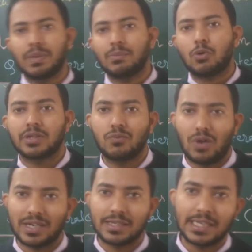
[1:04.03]
be more than
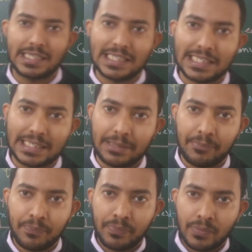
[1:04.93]
180 degree.
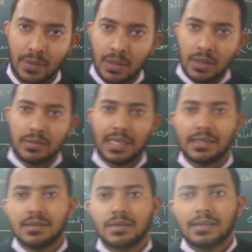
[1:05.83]

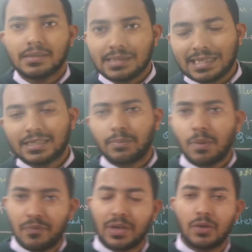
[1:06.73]
Then that type
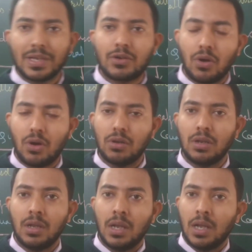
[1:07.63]
of figure we
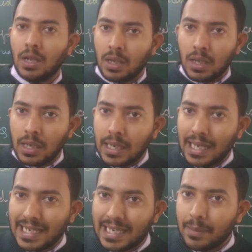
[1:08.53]
call
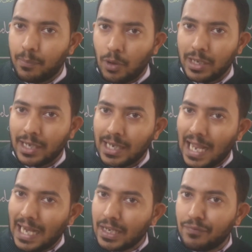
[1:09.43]
concave polygon,
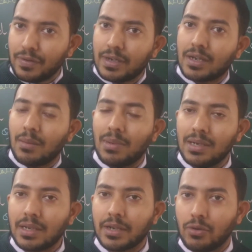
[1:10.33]
and if it come
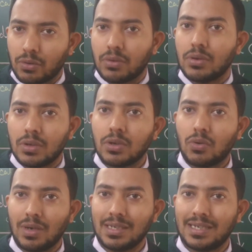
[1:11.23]
under your
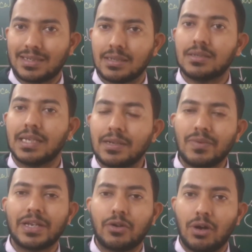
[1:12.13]
quadrilateral, then
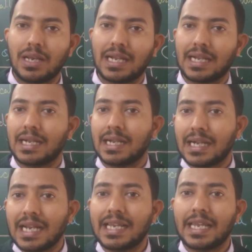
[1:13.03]
we call
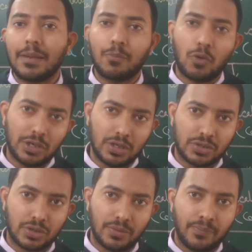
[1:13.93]
concave
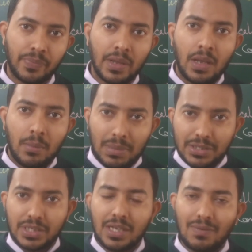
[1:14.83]
quadrilateral.
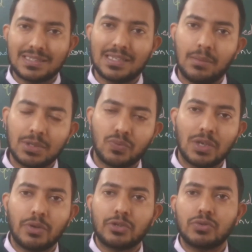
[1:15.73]
But in our syllabus
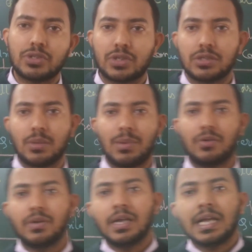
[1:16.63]
we are going to discuss
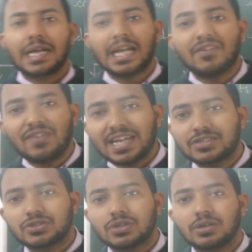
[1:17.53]
about convex